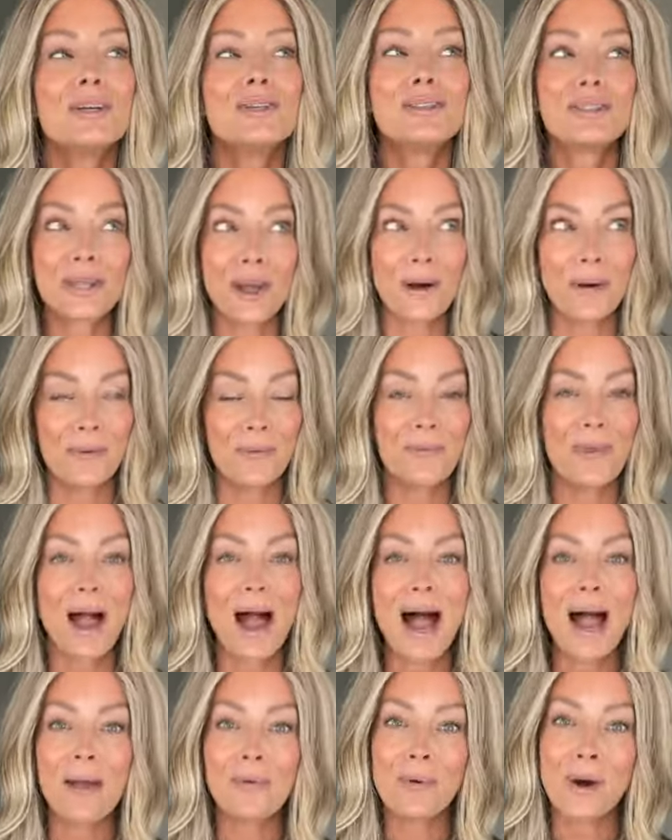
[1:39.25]
So
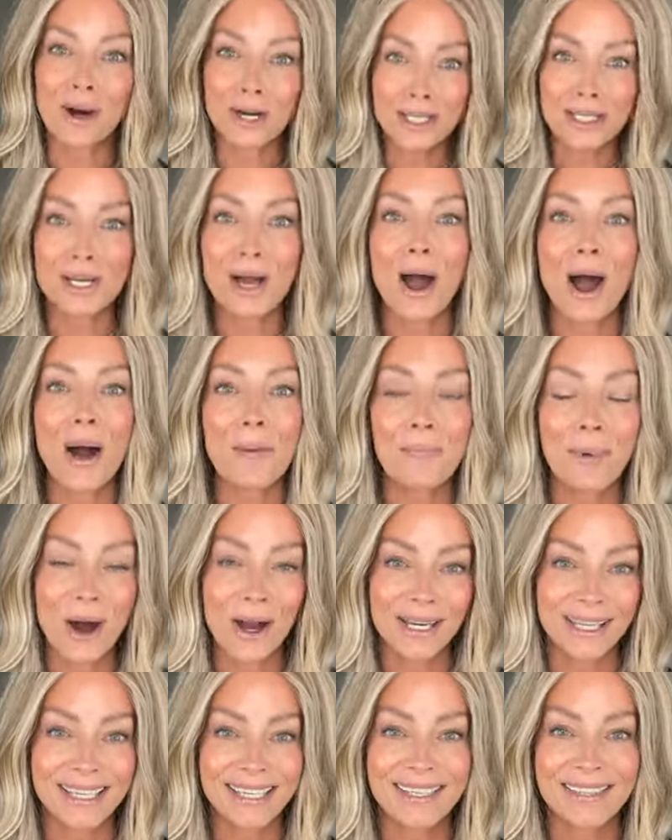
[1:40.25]
I wanted to hop
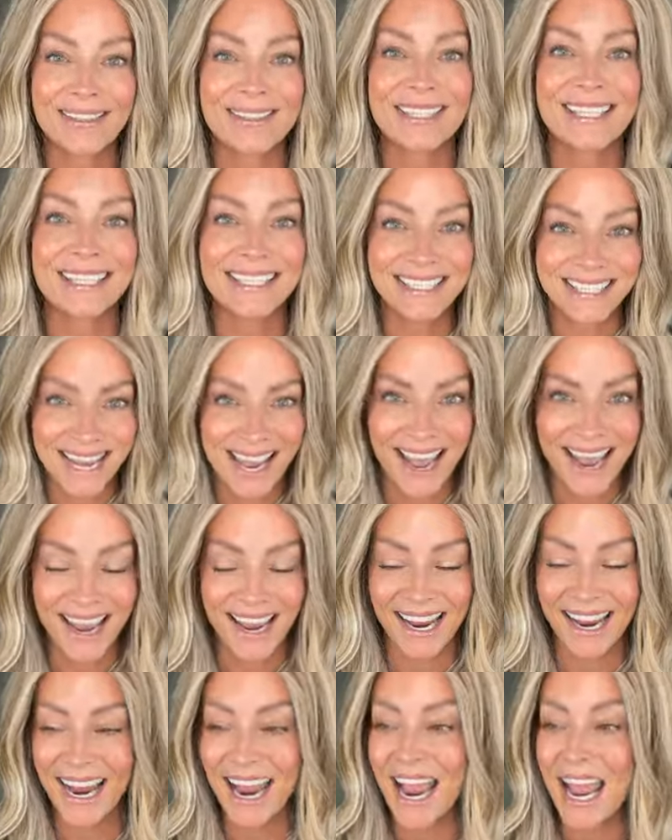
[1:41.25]
on here
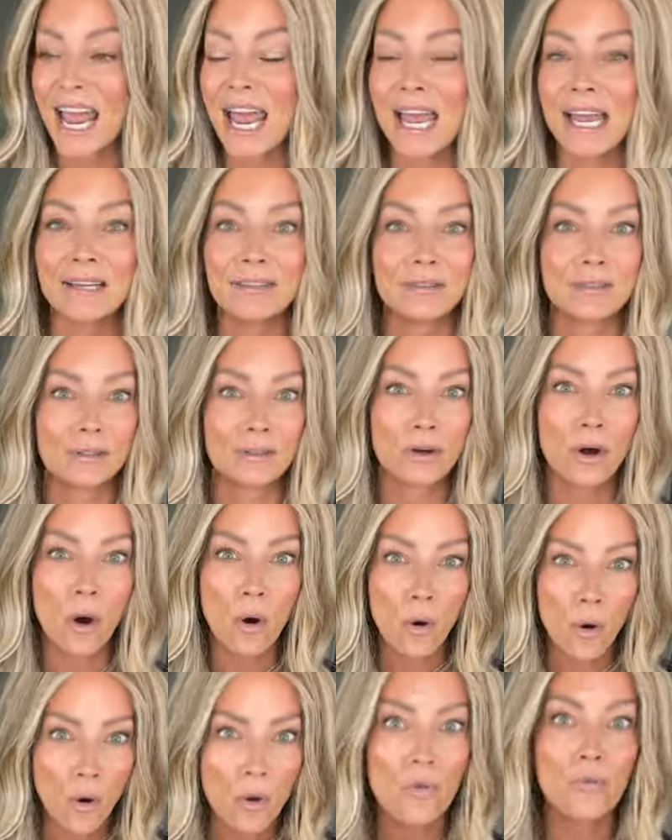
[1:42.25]
today and
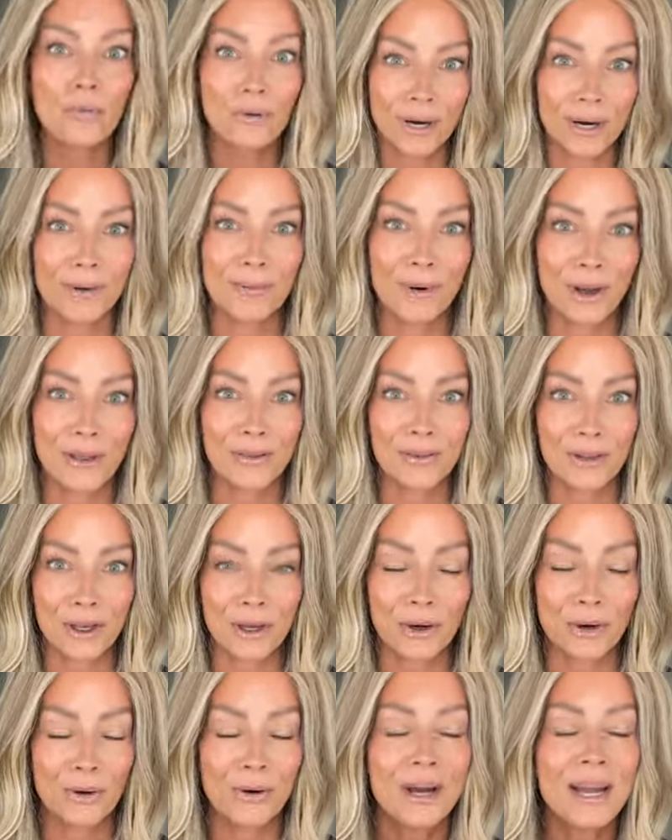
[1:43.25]
go over it with
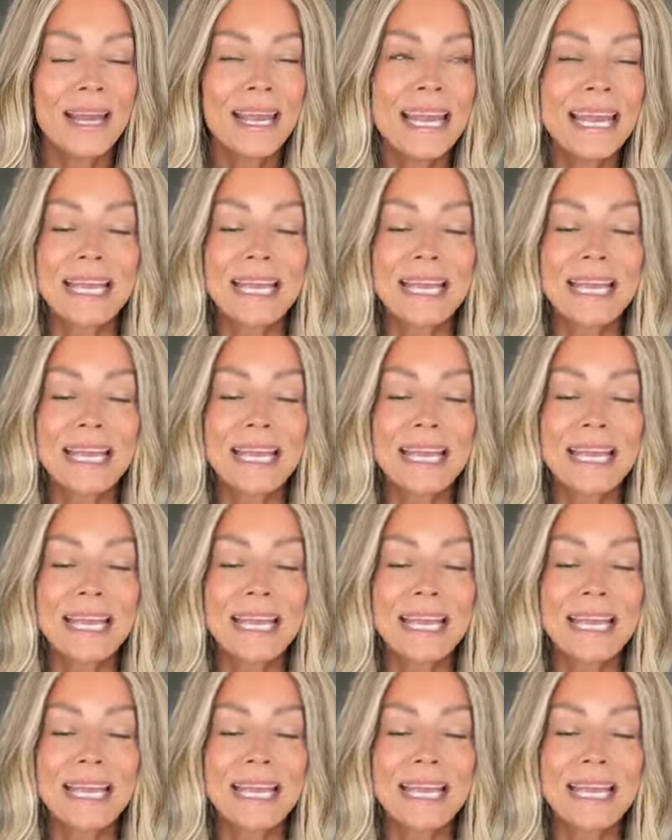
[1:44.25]
you.